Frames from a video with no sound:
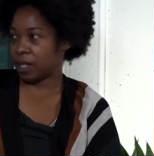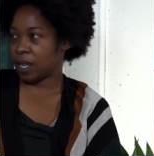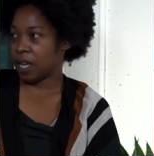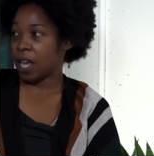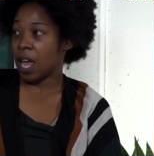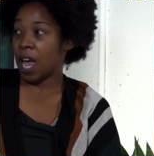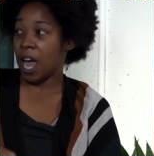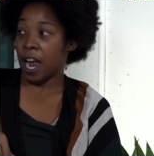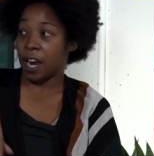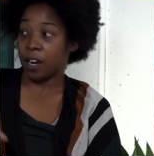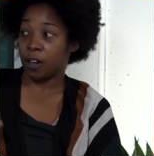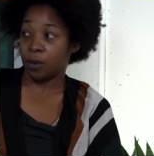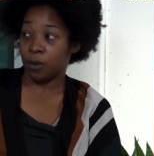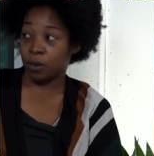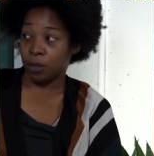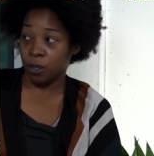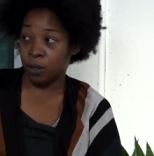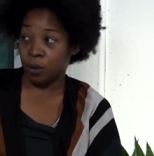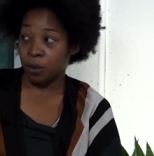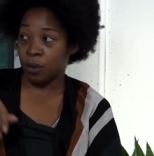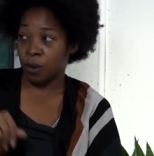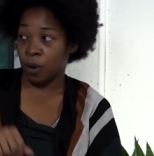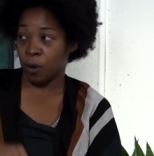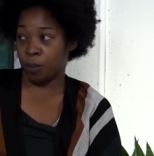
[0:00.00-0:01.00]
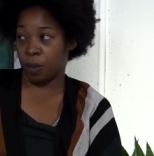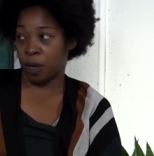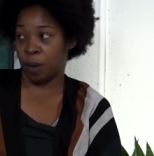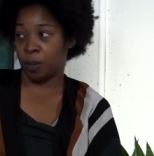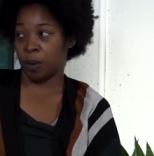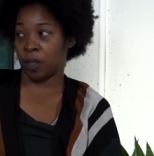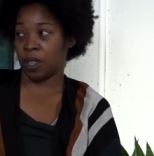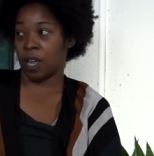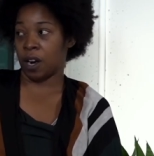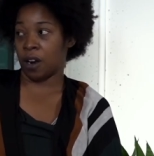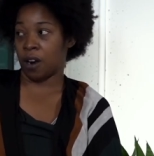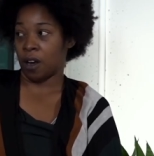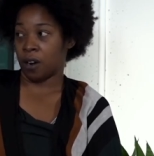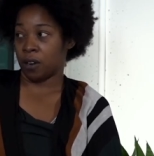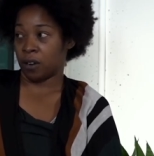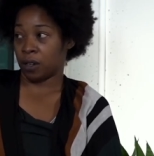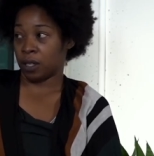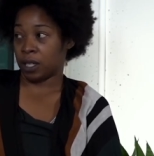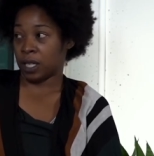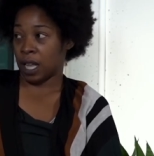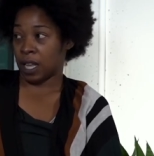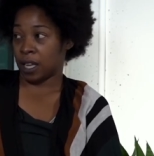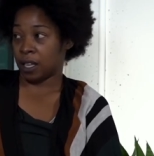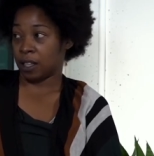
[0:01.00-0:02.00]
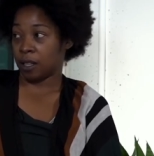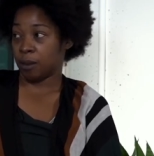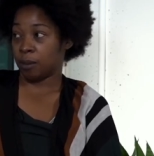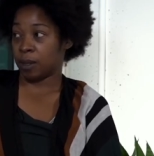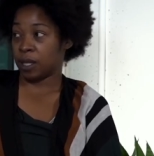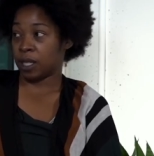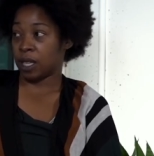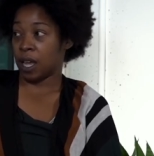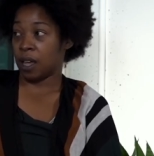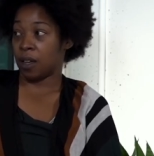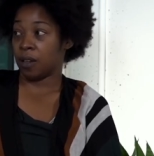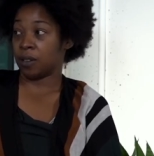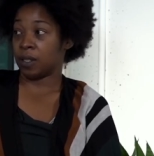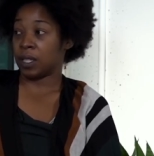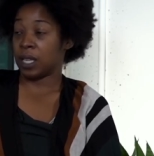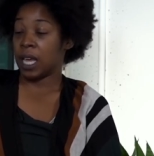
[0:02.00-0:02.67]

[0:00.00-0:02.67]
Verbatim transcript: Mm -hmm. I know you know people that are underselling themselves.